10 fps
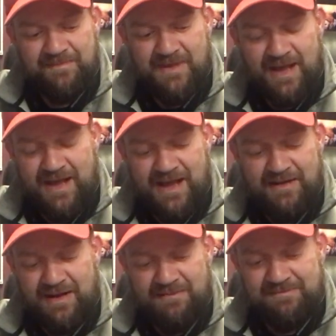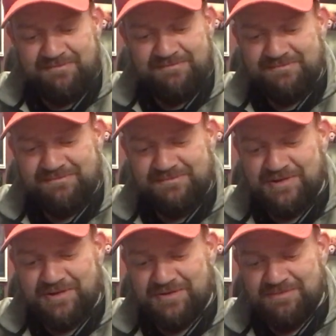I'm
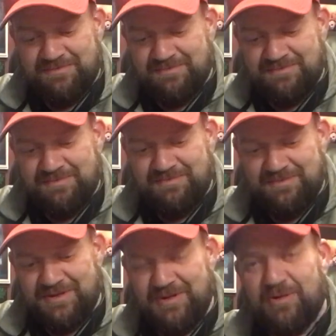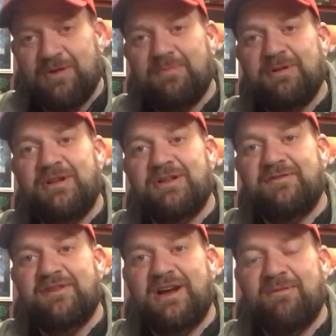just still completely
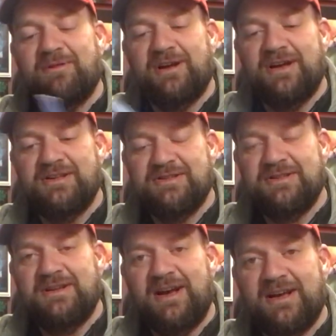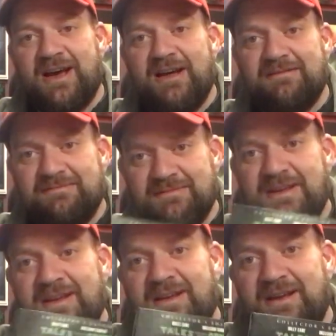flabbergasted. I got
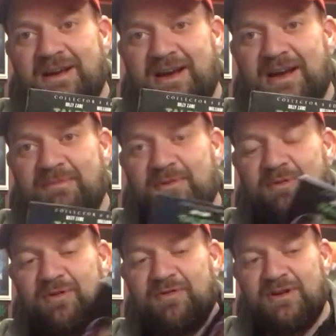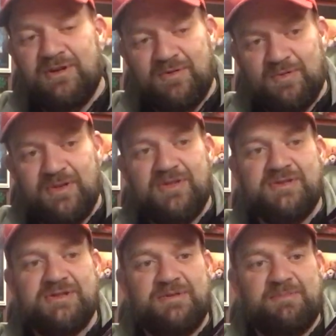my movie with
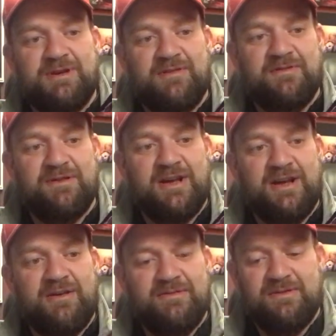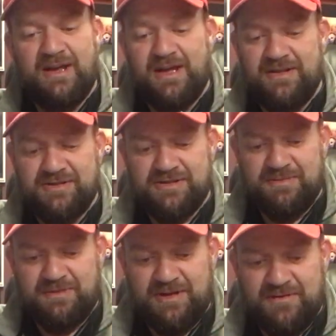the slip cover now, and the
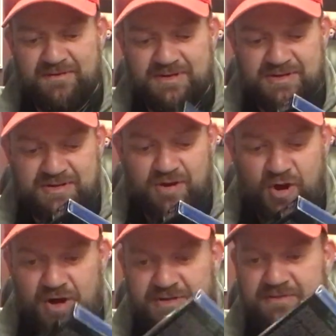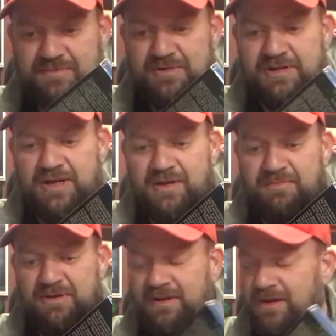slip cover is in awesome shape.